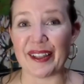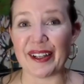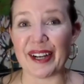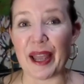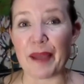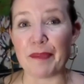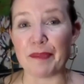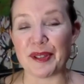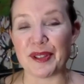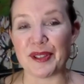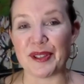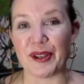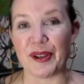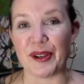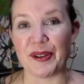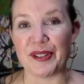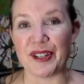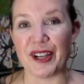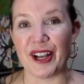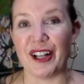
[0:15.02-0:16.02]

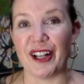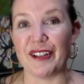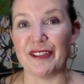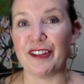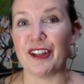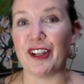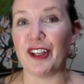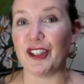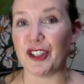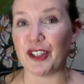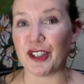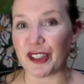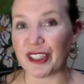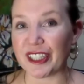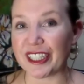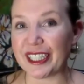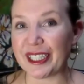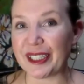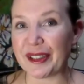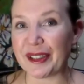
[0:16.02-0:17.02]
episode of
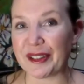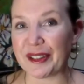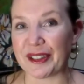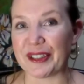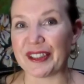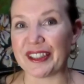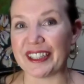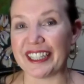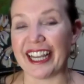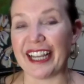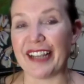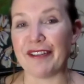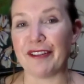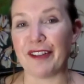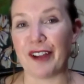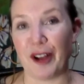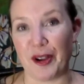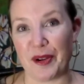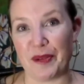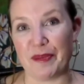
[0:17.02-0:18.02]
Journaling Through Life
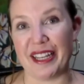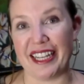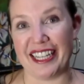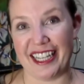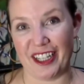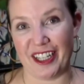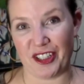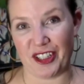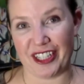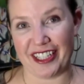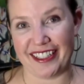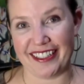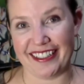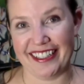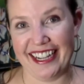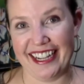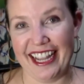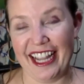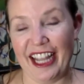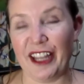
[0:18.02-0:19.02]
Home Edition.
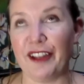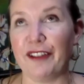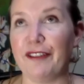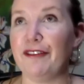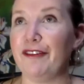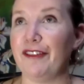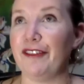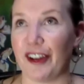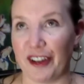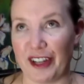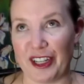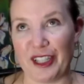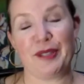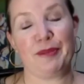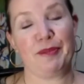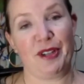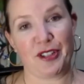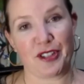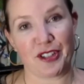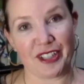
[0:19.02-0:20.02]
A very
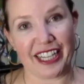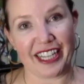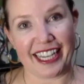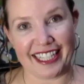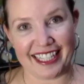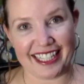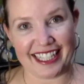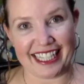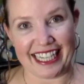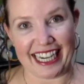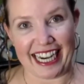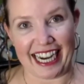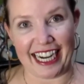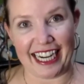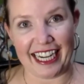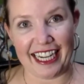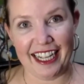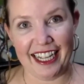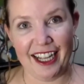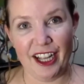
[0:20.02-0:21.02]
special guest today
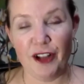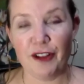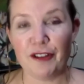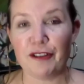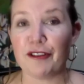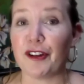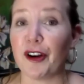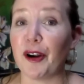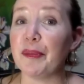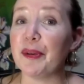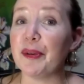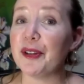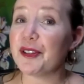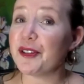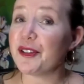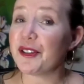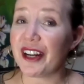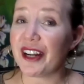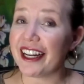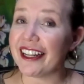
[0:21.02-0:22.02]
from
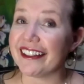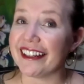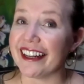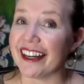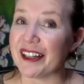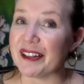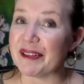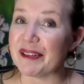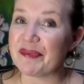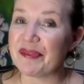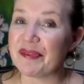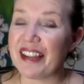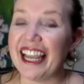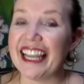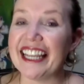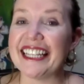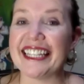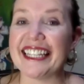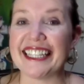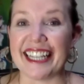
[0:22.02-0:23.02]
Australia.
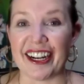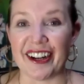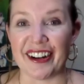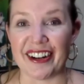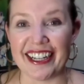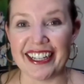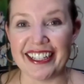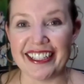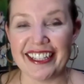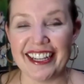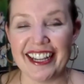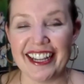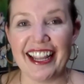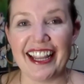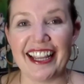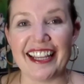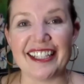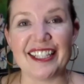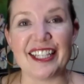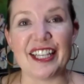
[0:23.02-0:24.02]
Sarah
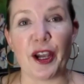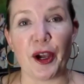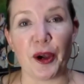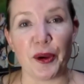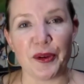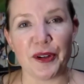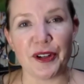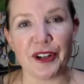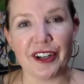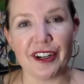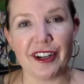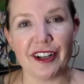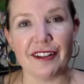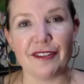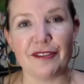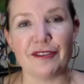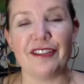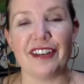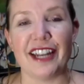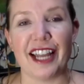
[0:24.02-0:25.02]
is the owner
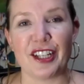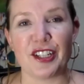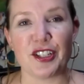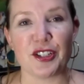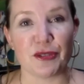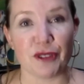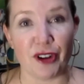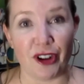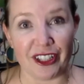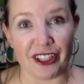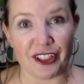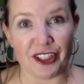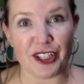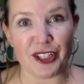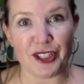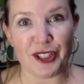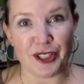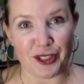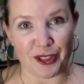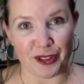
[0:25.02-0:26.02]
of Naturology
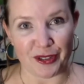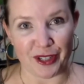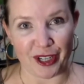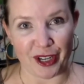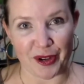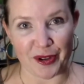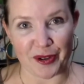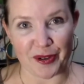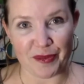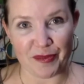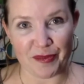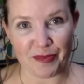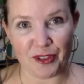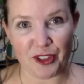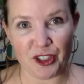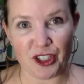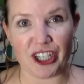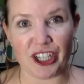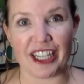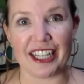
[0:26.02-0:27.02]
Studio.
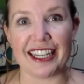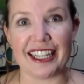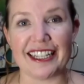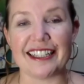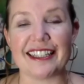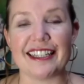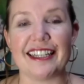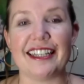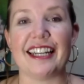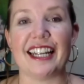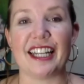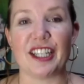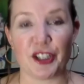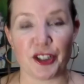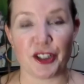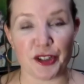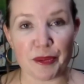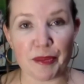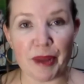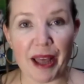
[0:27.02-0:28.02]
She is a
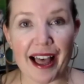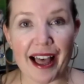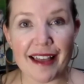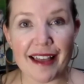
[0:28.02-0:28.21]
naturopath